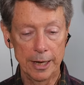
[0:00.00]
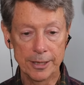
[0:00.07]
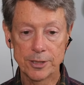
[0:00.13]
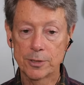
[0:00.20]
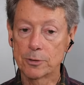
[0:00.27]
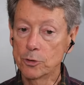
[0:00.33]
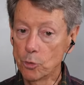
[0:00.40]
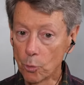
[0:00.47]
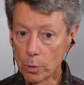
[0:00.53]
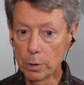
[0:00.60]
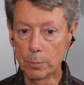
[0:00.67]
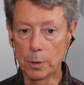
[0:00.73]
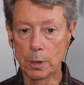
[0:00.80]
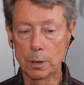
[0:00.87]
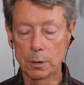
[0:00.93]
it's
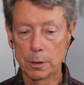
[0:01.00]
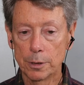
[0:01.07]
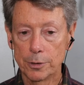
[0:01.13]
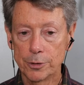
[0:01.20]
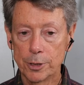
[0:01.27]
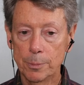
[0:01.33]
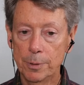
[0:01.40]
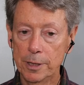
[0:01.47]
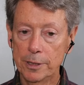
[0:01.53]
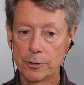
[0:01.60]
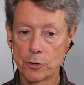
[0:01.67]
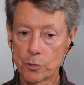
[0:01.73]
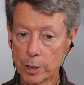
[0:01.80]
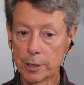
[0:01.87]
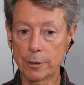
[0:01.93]
normal to be
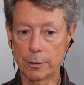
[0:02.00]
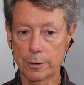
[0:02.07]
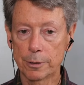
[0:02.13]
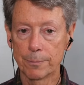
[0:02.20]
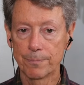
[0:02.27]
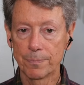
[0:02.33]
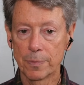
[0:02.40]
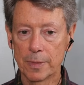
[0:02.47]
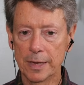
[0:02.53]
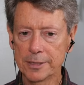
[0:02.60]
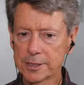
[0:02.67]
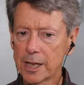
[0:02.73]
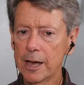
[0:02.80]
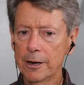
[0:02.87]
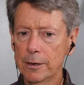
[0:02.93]
triggered.
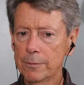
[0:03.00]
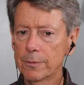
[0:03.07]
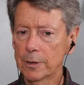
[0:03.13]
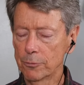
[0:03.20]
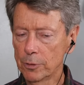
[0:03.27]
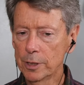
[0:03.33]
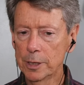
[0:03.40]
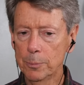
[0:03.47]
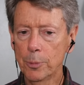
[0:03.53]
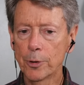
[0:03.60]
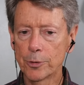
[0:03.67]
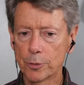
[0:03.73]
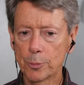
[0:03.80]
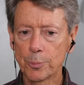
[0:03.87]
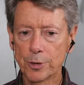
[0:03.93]
That's kind of really
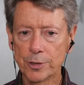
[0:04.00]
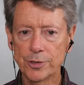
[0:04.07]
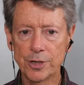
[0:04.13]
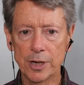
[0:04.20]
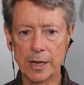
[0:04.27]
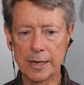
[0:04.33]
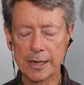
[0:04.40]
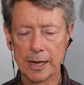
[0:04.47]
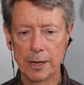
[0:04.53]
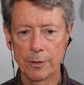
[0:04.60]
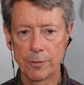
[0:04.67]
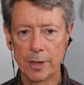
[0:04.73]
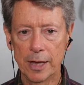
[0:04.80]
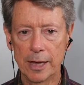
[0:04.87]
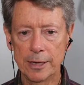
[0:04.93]
important to appreciate
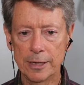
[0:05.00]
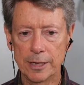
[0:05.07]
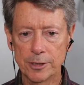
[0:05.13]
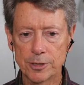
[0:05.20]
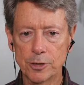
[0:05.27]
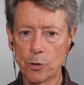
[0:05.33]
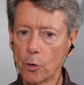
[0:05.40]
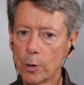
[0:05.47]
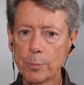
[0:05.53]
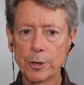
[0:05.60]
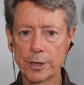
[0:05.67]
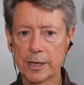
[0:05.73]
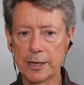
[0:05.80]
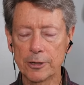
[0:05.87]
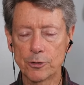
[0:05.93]
that it's
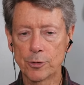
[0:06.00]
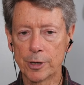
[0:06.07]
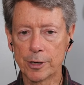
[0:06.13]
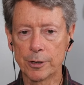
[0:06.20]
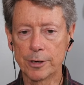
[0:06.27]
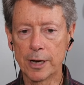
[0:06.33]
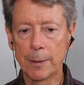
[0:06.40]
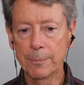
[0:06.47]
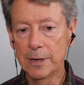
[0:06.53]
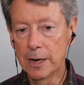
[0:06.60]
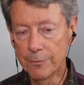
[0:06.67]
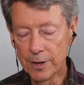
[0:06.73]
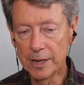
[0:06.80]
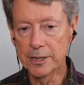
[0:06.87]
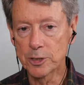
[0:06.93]
normal to get triggered. I mean,
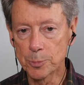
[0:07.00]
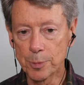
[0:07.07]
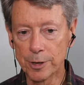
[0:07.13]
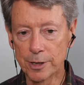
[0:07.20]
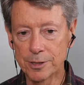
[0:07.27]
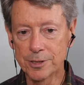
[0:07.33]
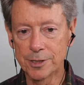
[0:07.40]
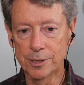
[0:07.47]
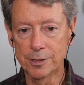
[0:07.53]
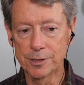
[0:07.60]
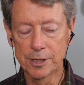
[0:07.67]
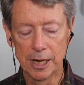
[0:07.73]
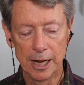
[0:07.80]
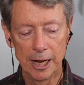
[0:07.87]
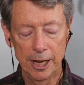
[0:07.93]
I've had
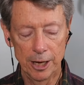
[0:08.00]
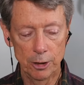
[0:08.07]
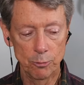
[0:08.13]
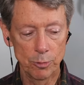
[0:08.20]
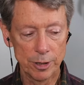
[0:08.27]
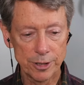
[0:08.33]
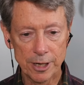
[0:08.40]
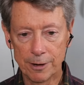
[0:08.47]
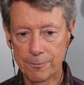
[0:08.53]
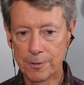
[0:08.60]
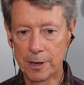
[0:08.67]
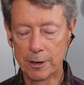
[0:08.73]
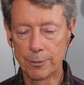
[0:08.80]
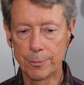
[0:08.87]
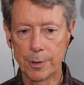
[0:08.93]
experiences in which I
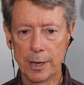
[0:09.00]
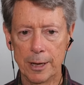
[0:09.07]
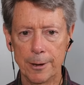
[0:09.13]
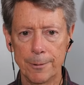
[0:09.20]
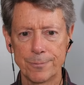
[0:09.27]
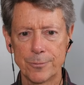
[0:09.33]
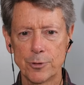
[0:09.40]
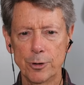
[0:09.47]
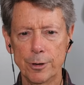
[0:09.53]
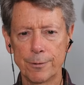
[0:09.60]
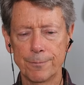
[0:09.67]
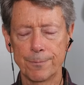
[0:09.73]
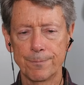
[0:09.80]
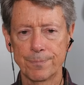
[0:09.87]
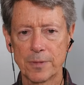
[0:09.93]
felt sort
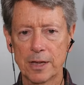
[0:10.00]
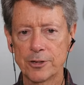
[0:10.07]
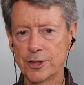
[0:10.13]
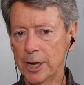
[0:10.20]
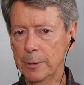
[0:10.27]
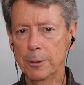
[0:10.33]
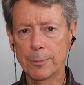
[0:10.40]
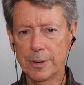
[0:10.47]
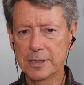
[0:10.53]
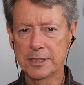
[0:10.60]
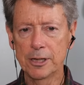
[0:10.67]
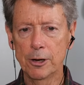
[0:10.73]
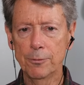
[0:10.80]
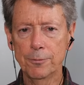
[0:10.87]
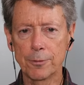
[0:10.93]
of ashamed of
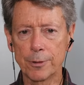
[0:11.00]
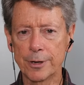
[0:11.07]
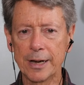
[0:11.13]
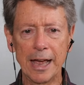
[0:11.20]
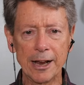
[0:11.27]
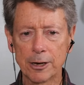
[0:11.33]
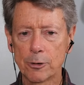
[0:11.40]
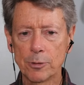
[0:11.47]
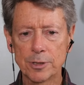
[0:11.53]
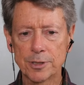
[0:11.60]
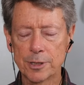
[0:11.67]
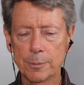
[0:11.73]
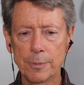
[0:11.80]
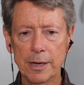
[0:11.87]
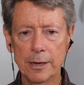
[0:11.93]
myself or inadequate
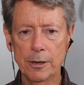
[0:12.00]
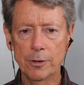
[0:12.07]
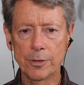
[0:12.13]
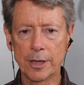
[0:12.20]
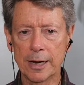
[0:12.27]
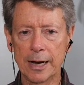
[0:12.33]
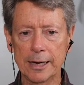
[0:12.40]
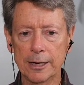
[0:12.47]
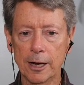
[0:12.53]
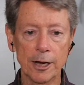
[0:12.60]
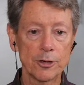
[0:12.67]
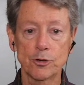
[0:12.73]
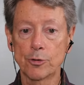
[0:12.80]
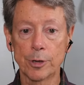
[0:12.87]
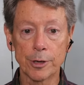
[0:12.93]
somehow that I
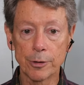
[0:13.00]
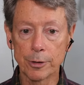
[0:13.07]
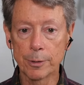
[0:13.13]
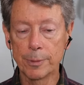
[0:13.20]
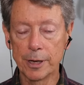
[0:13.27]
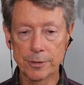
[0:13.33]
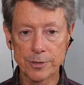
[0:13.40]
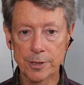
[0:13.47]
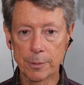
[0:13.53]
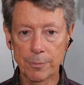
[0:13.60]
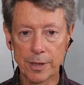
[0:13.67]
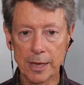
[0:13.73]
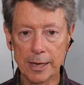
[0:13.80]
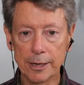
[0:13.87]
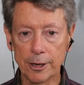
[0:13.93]
got triggered about
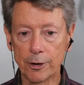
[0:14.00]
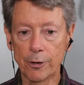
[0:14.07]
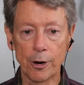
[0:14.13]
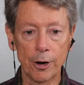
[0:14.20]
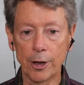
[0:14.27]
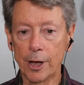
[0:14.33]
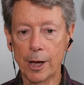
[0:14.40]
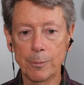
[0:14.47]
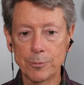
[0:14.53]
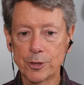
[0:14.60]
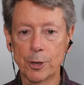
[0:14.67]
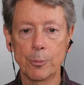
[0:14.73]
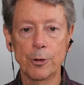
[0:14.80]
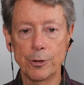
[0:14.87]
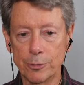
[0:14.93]
something. Here I am,
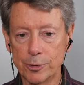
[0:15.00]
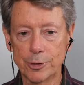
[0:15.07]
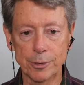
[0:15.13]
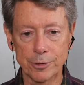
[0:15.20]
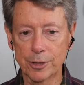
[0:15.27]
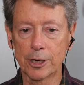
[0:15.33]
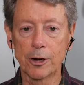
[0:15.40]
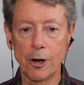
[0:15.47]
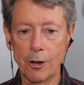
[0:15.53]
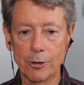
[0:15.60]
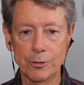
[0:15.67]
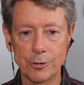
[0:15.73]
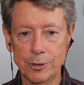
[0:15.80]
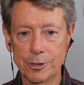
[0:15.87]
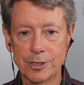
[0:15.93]
someone who's a
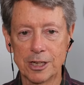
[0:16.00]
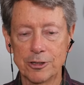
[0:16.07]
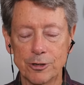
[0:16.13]
psychologist,